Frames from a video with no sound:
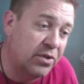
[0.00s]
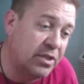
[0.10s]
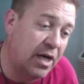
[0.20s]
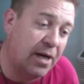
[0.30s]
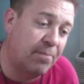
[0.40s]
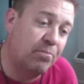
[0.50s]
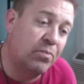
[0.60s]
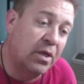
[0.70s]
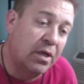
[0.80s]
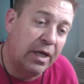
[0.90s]
the top.
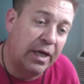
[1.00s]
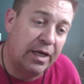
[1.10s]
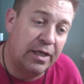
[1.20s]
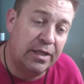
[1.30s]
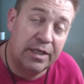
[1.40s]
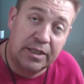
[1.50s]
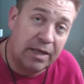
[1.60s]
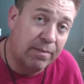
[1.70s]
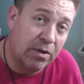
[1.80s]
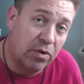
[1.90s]
And it
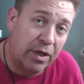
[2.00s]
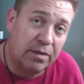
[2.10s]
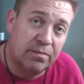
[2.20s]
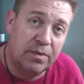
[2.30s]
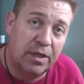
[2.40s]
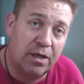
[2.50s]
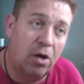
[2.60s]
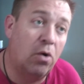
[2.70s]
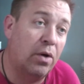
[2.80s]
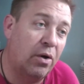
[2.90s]
came out great. Uh,
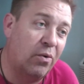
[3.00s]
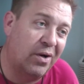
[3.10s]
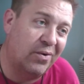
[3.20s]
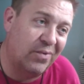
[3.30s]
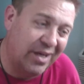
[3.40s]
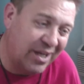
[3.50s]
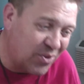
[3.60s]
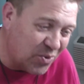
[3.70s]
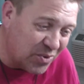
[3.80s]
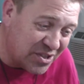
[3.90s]
oh, oh, oh. And I
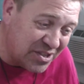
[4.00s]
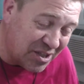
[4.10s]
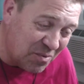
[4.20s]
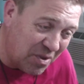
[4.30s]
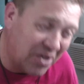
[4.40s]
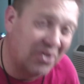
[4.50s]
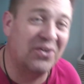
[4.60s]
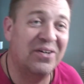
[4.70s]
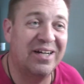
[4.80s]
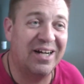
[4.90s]
threw a stick of
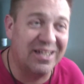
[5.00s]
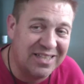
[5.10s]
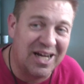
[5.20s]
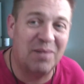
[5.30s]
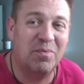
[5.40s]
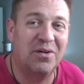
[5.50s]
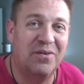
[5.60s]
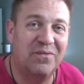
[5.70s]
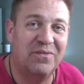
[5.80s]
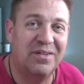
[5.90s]
butter on top
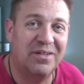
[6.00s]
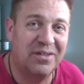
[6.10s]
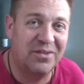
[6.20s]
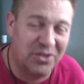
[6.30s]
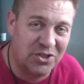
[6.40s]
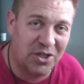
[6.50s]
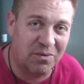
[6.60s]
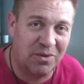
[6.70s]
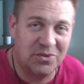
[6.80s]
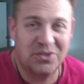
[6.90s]
of the chuck
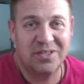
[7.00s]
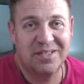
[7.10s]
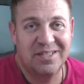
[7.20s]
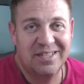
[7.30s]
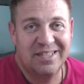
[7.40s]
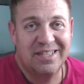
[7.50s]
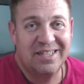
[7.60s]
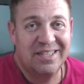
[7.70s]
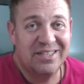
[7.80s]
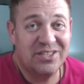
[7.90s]
roast.
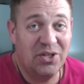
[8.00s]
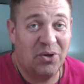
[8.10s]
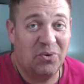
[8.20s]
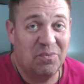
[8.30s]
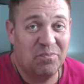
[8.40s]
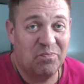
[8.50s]
So